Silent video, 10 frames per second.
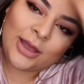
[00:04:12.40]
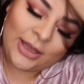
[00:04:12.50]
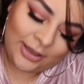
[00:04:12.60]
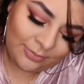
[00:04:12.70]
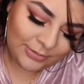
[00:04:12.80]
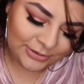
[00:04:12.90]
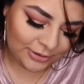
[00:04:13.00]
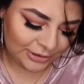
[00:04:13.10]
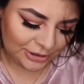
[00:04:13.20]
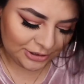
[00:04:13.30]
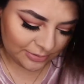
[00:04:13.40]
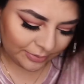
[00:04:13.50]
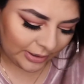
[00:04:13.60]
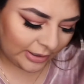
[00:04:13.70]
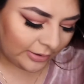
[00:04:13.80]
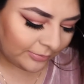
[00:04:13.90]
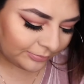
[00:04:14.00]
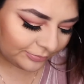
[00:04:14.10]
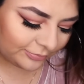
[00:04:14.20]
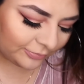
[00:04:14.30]
So let's just jump right in.
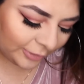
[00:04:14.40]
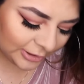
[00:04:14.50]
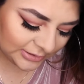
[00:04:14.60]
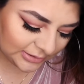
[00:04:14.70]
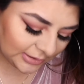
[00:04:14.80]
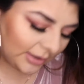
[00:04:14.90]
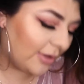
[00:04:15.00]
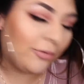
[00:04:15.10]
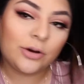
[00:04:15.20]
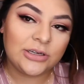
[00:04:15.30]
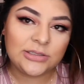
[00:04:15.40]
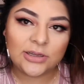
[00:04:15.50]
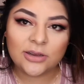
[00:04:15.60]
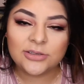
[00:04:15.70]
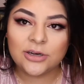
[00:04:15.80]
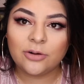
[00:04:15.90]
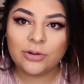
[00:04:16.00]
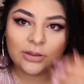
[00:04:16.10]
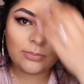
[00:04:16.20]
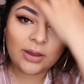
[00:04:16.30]
First, of course, I'll start
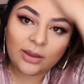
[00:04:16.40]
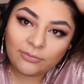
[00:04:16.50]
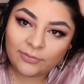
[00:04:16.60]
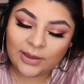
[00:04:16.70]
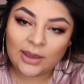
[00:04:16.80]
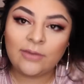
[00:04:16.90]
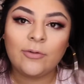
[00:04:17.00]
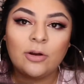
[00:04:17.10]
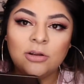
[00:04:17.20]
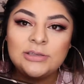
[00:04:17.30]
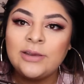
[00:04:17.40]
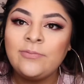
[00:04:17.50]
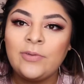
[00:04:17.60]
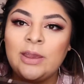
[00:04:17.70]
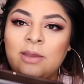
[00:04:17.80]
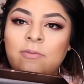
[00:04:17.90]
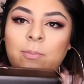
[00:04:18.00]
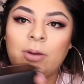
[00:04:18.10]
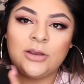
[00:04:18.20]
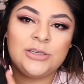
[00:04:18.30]
with my all-time fave
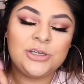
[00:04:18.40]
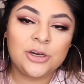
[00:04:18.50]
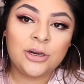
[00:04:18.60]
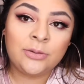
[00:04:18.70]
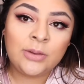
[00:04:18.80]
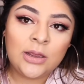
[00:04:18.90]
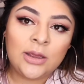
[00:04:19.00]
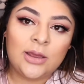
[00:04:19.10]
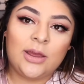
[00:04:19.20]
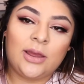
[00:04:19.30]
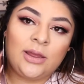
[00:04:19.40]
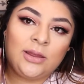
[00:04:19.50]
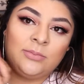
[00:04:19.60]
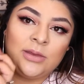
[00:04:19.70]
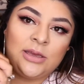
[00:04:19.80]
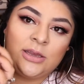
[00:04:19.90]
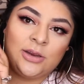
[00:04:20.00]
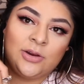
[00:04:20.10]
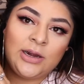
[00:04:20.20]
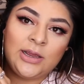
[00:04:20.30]
Boxycharm.
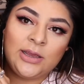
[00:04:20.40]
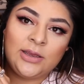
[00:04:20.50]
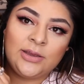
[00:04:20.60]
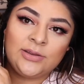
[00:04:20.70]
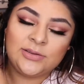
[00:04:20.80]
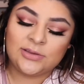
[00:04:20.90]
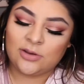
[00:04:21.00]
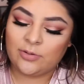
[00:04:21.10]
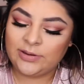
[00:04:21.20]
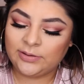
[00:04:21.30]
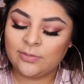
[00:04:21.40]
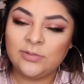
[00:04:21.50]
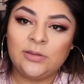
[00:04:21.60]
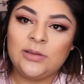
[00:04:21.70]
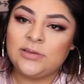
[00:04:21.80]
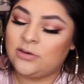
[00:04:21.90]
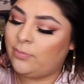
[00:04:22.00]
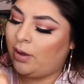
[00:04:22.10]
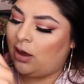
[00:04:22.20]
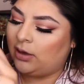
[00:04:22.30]
Here it is. It always comes in this little
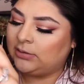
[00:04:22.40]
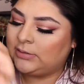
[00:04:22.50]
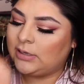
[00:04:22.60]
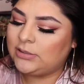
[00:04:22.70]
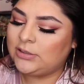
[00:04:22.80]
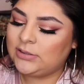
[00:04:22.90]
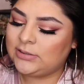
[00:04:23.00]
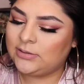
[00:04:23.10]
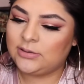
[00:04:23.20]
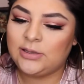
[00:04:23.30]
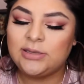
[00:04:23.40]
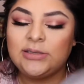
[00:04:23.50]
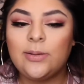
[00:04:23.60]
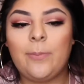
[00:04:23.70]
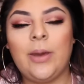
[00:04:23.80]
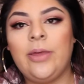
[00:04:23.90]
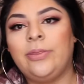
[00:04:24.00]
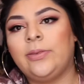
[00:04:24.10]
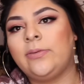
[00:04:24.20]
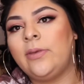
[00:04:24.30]
box. This
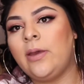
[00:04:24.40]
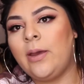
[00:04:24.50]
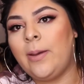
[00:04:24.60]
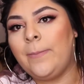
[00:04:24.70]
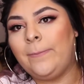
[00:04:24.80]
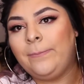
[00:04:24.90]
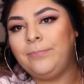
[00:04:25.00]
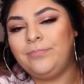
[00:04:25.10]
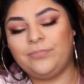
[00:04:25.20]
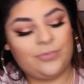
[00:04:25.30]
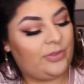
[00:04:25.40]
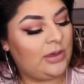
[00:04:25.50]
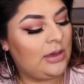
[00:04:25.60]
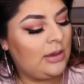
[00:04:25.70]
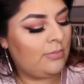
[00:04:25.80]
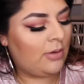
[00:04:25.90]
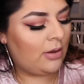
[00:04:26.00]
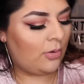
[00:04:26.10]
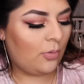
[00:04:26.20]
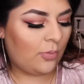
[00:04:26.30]
month's theme
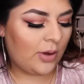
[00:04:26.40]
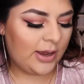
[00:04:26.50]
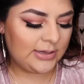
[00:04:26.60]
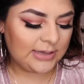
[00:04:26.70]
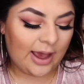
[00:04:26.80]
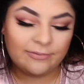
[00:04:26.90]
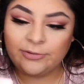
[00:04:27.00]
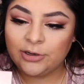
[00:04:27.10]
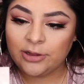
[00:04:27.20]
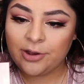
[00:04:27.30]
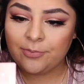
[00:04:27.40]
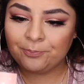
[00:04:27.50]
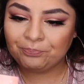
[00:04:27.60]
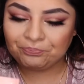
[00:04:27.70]
was Afterglow.